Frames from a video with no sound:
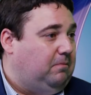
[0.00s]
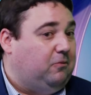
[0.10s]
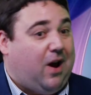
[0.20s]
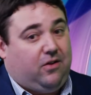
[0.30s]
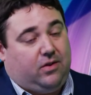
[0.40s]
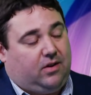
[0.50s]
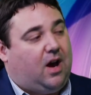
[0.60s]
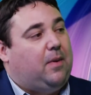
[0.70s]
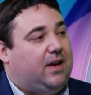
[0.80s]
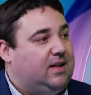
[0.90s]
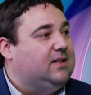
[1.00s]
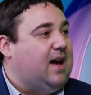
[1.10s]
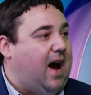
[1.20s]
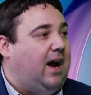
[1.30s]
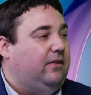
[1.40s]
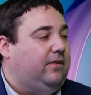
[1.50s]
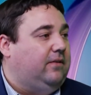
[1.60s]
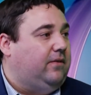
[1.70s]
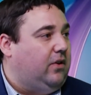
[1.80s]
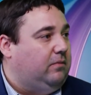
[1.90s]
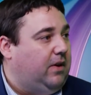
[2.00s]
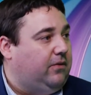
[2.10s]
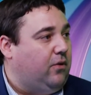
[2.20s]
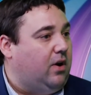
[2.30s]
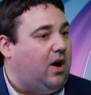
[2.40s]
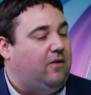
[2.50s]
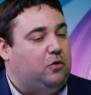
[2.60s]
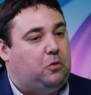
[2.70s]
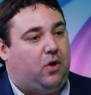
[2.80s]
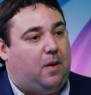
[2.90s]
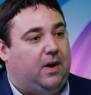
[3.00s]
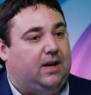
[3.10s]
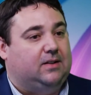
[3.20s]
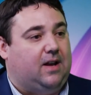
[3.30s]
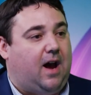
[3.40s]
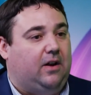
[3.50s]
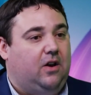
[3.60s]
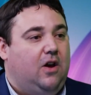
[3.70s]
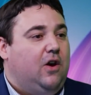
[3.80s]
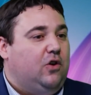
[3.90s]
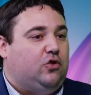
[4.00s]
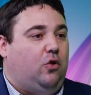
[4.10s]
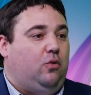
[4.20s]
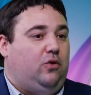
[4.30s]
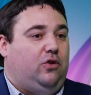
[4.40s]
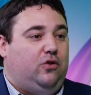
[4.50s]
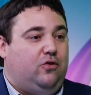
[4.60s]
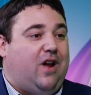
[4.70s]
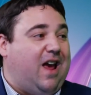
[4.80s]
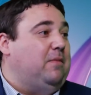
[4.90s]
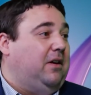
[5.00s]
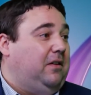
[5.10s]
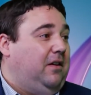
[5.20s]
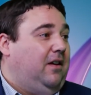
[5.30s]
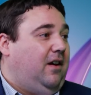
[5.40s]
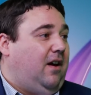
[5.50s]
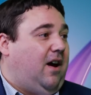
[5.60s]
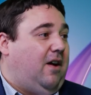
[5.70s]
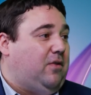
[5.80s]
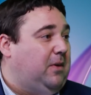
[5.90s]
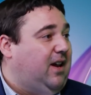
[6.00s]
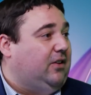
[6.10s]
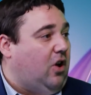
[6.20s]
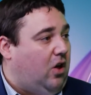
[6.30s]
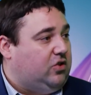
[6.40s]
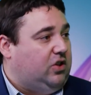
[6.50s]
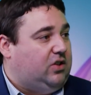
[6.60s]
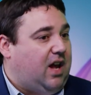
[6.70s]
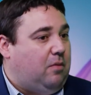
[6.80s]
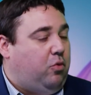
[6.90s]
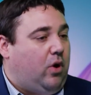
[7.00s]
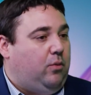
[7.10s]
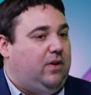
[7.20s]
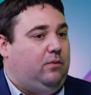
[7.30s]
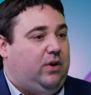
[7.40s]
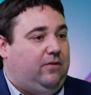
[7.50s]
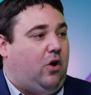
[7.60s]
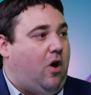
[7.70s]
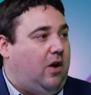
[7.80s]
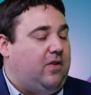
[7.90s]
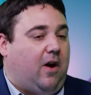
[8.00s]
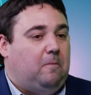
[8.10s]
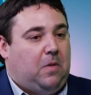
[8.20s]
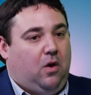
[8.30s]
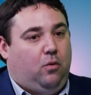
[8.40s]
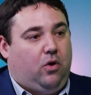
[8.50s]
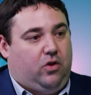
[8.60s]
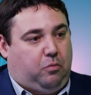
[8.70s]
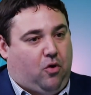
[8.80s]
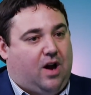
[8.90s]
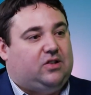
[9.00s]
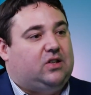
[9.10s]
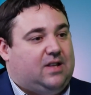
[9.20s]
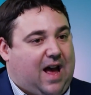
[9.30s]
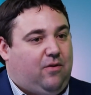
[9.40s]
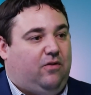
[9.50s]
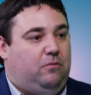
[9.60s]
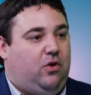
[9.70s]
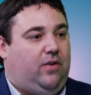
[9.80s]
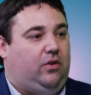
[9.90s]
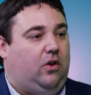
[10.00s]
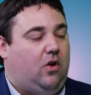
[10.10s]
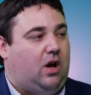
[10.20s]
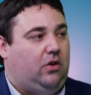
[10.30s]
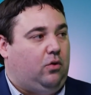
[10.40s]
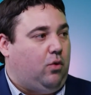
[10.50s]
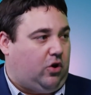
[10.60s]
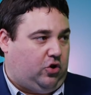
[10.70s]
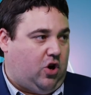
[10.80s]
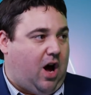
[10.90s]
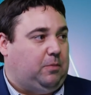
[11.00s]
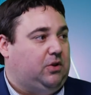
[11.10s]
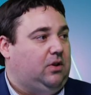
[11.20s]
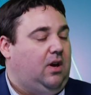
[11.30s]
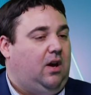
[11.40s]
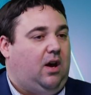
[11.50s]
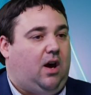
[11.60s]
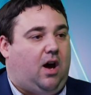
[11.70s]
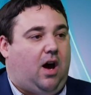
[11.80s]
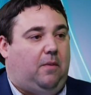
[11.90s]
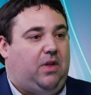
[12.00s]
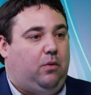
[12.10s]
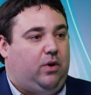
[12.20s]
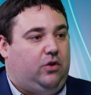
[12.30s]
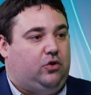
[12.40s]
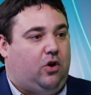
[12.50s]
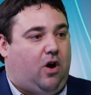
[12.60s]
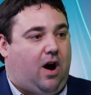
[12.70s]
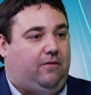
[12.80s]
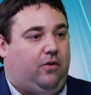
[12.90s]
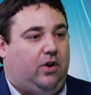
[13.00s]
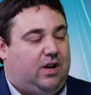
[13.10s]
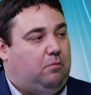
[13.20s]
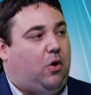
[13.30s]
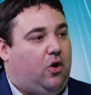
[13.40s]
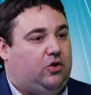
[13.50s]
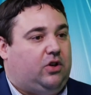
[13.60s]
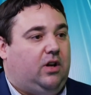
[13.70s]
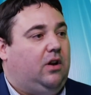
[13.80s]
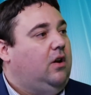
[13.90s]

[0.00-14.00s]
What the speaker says: rather than coming inside if they're uncomfortable coming inside. So you name it, from a technology standpoint, we've gone there. We're in the process now of moving a lot of the workshops that we used to offer in person,